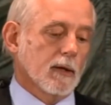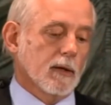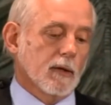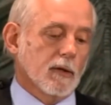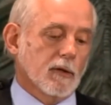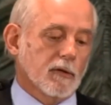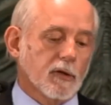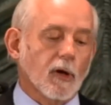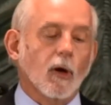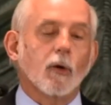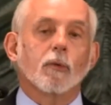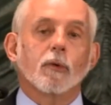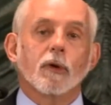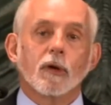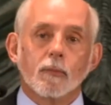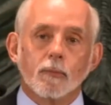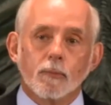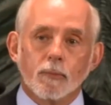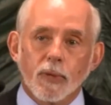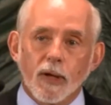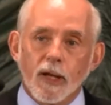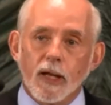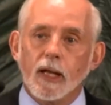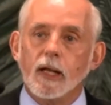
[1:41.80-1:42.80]
So
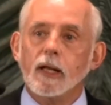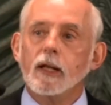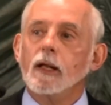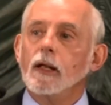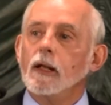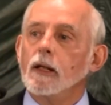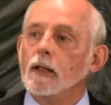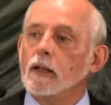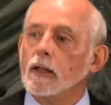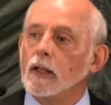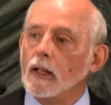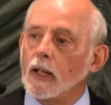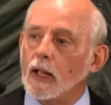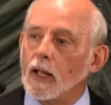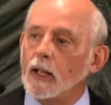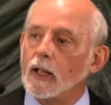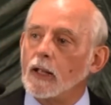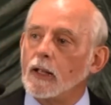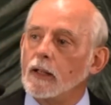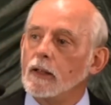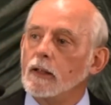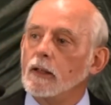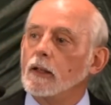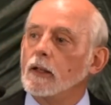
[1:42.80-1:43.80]
be
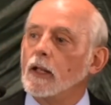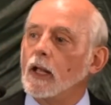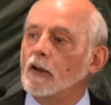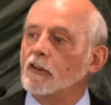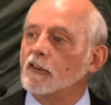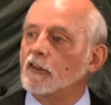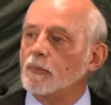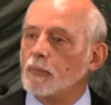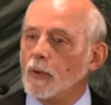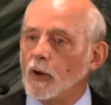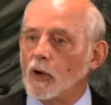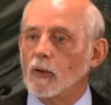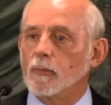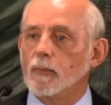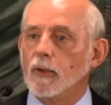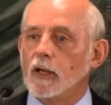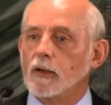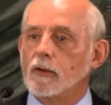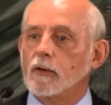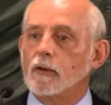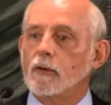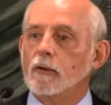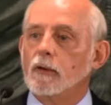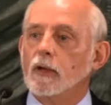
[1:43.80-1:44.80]
a
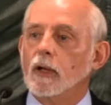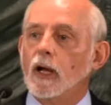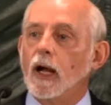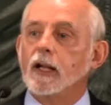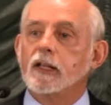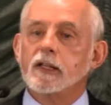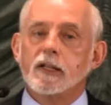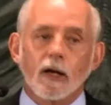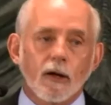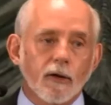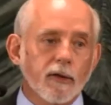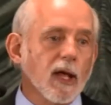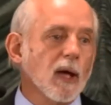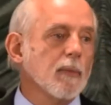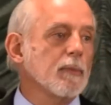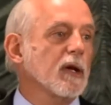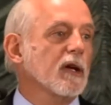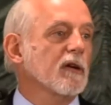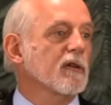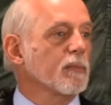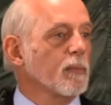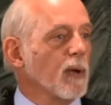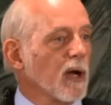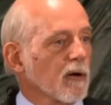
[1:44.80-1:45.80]
experimenter. I tell that
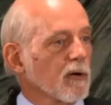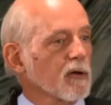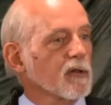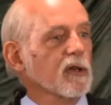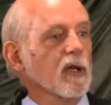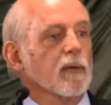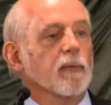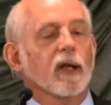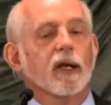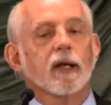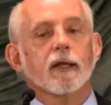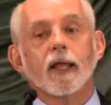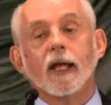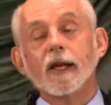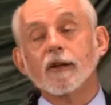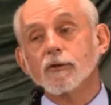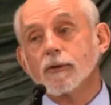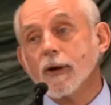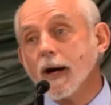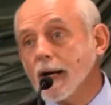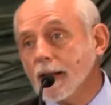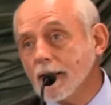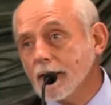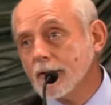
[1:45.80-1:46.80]
because parents come in and they
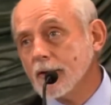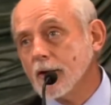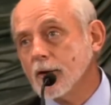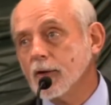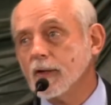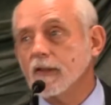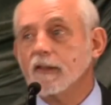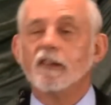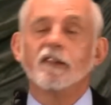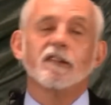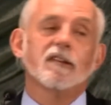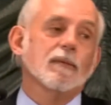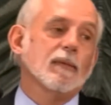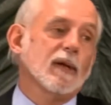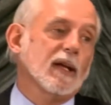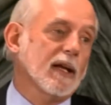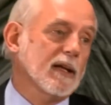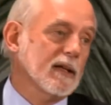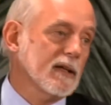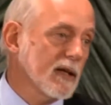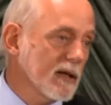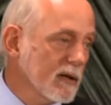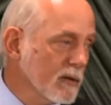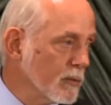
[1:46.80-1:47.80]
try the token system and
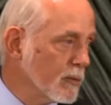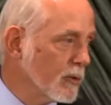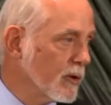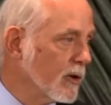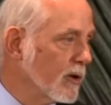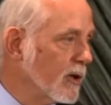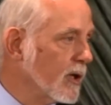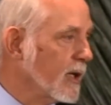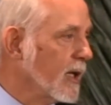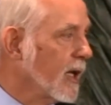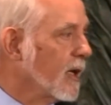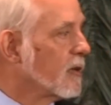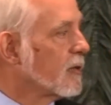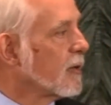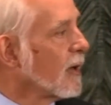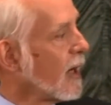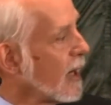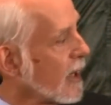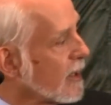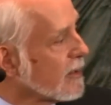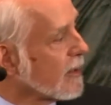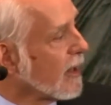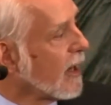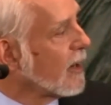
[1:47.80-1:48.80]
it didn't work, and they
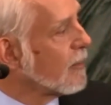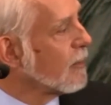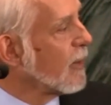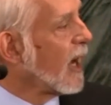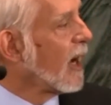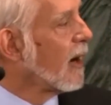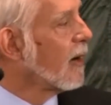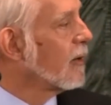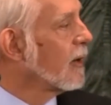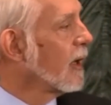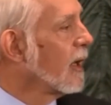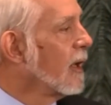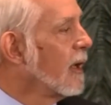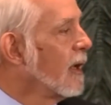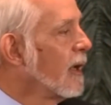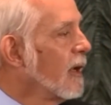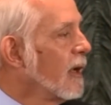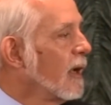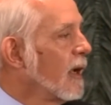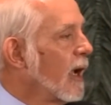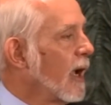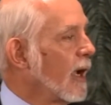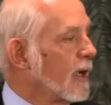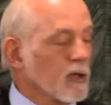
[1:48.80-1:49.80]
try timeout,
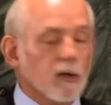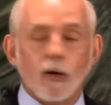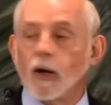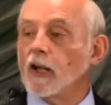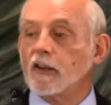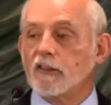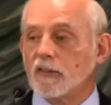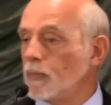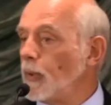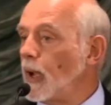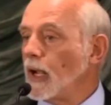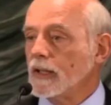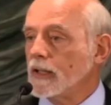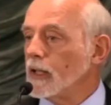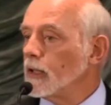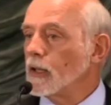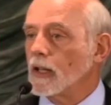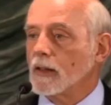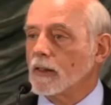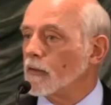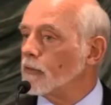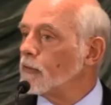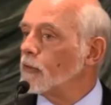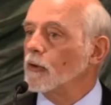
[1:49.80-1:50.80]
and you know, expecting
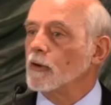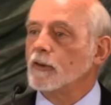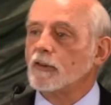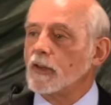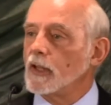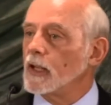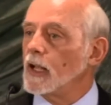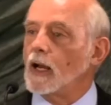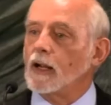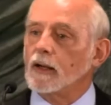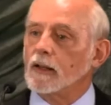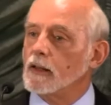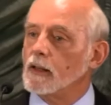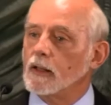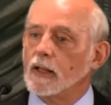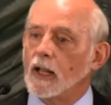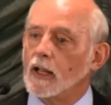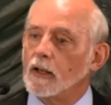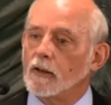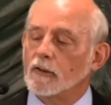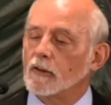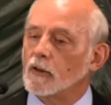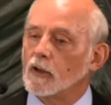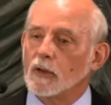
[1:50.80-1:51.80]
that the first thing out of the
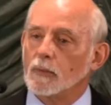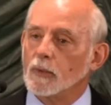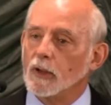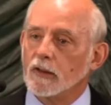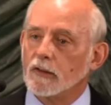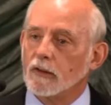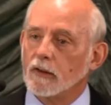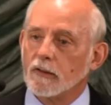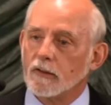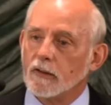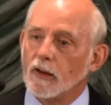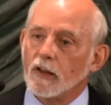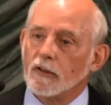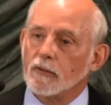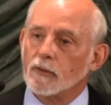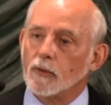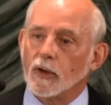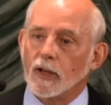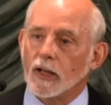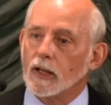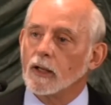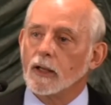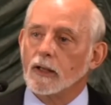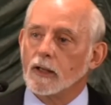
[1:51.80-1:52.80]
gate is going to be successful,
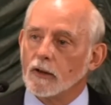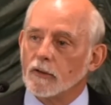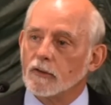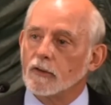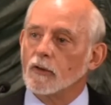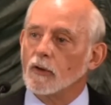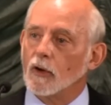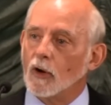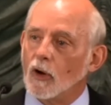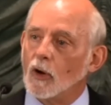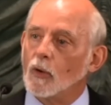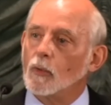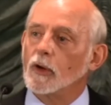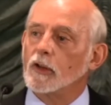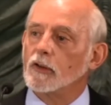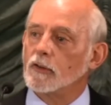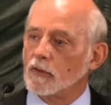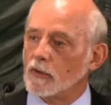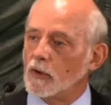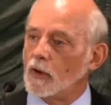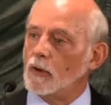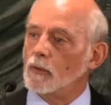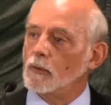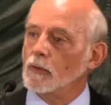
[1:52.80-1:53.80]
and it isn't always
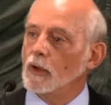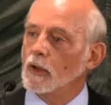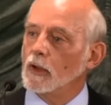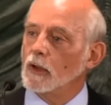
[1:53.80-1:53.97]
so.